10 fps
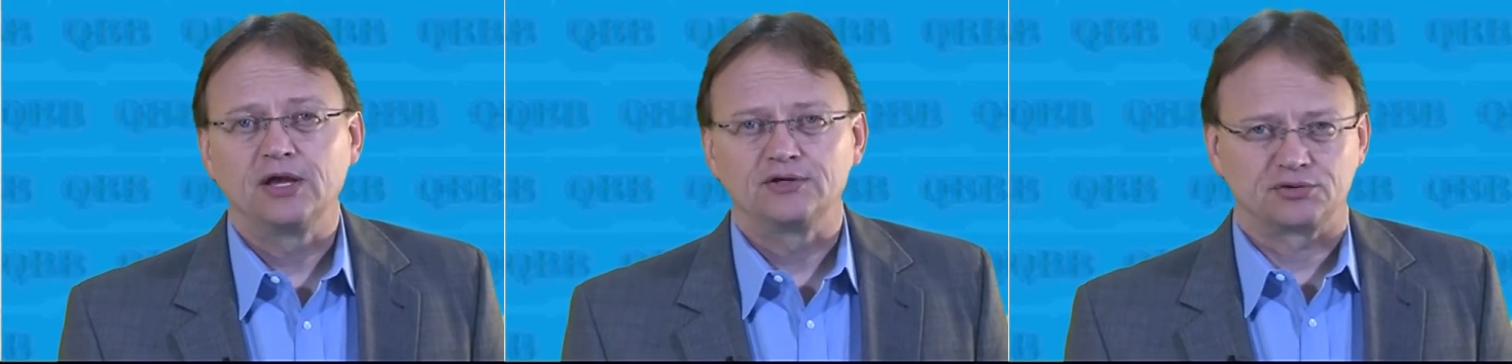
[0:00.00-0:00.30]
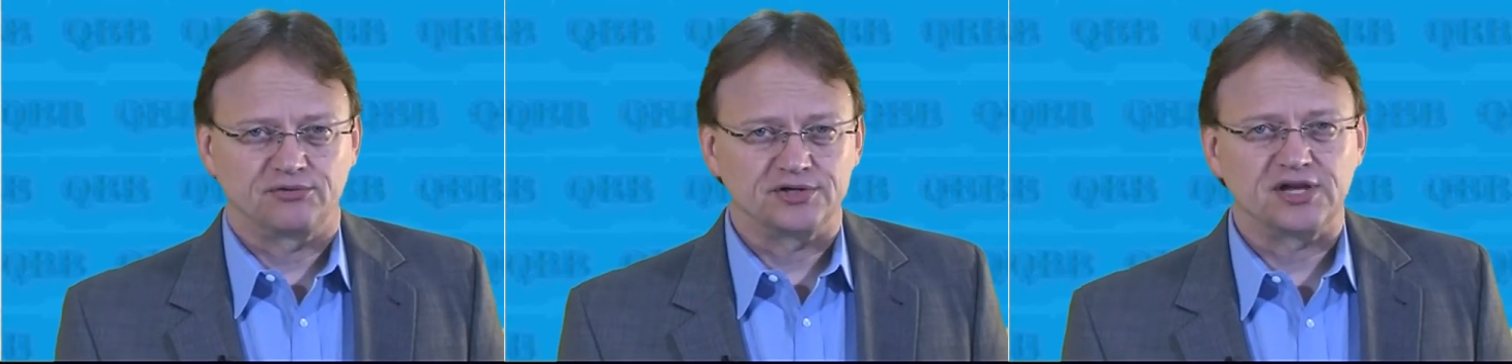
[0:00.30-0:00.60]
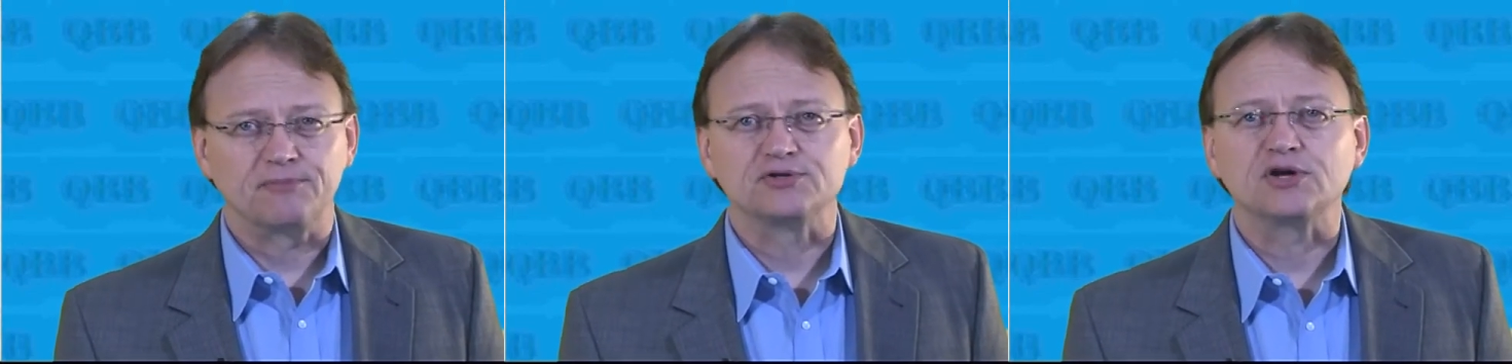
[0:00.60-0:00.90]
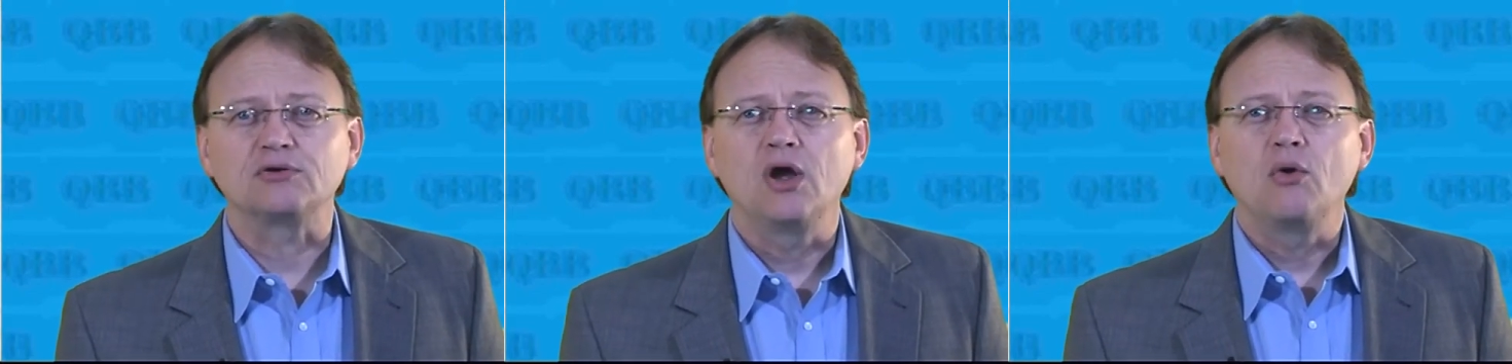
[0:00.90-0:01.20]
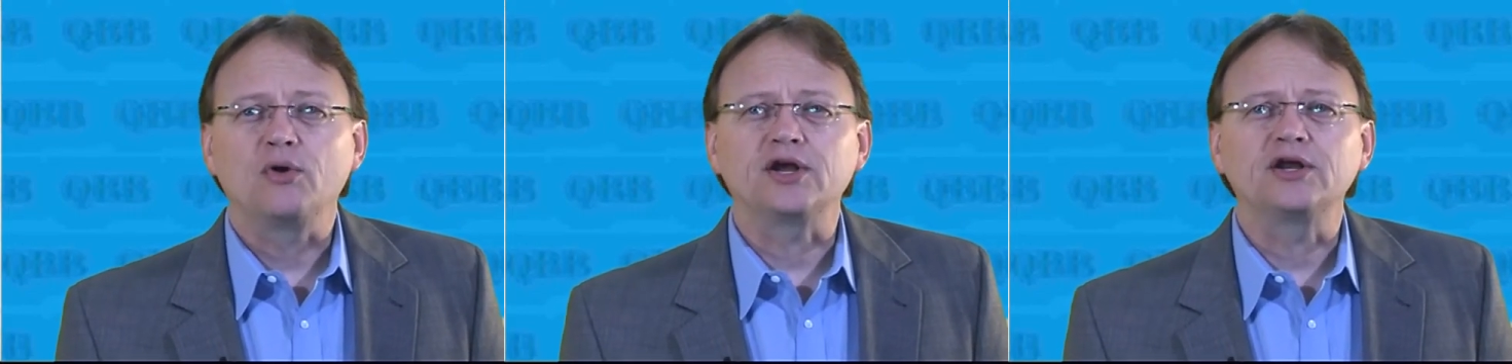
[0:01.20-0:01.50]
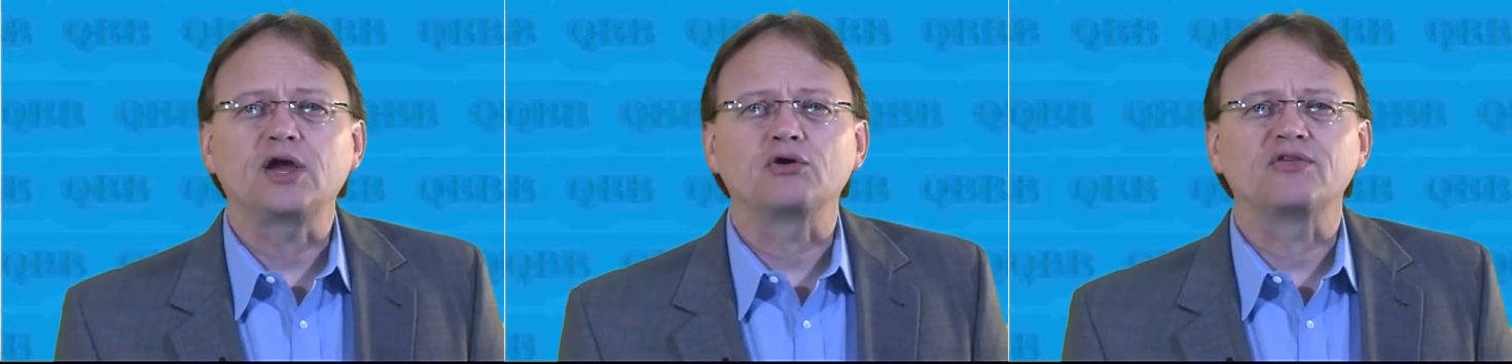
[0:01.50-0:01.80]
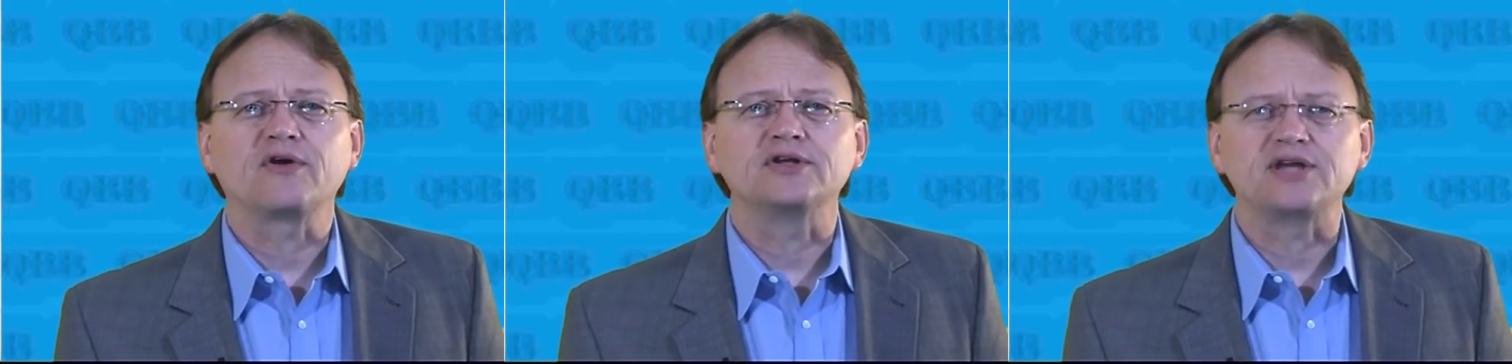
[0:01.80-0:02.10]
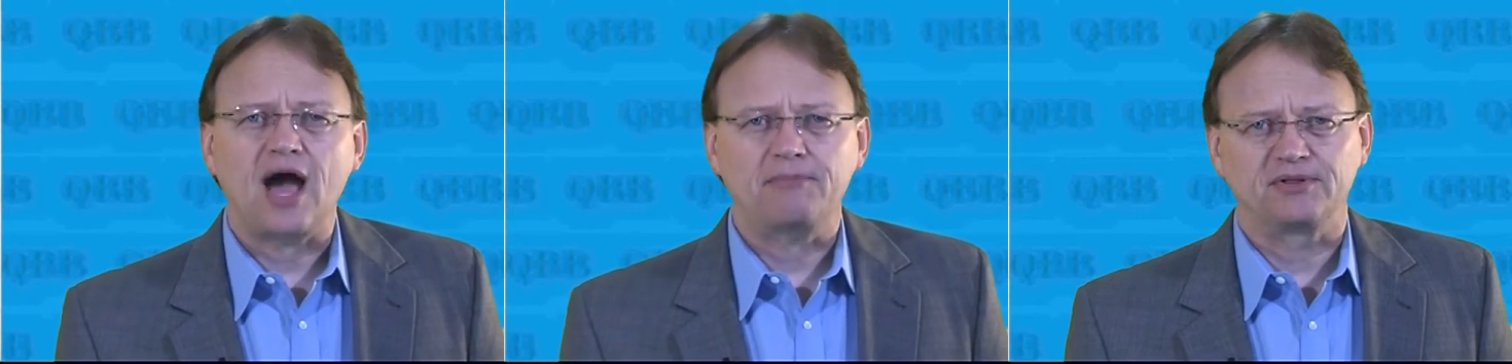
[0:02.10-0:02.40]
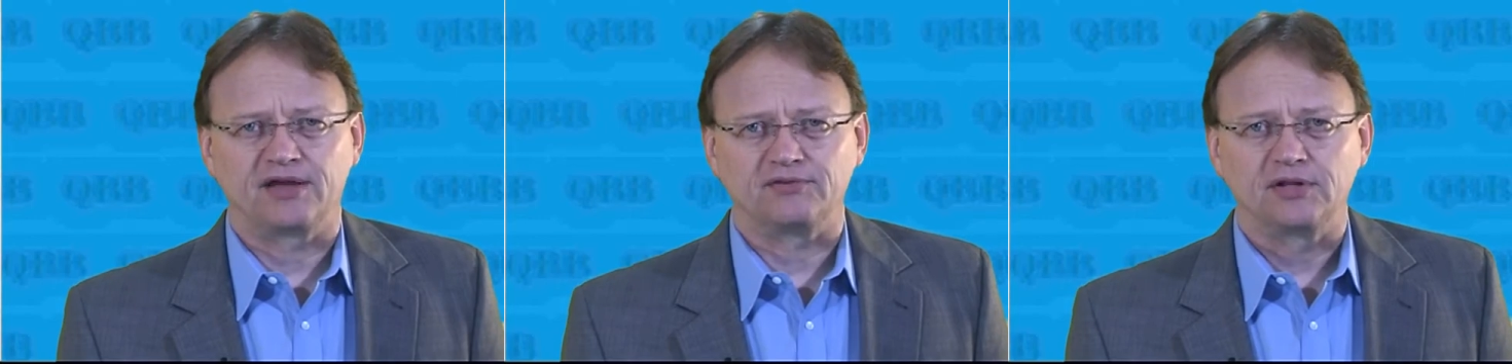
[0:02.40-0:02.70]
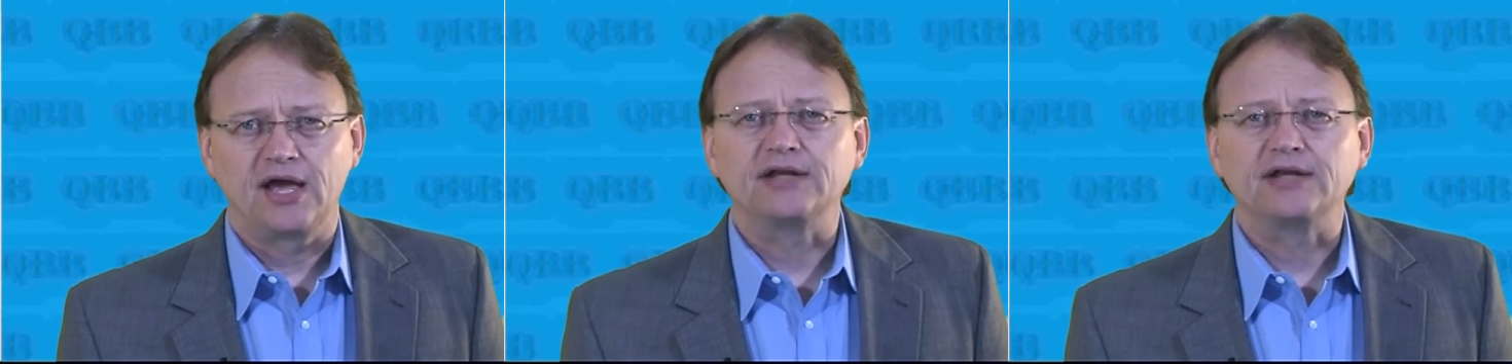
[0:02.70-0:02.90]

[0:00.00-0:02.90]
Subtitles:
So in this episode, we're going to go to the very top level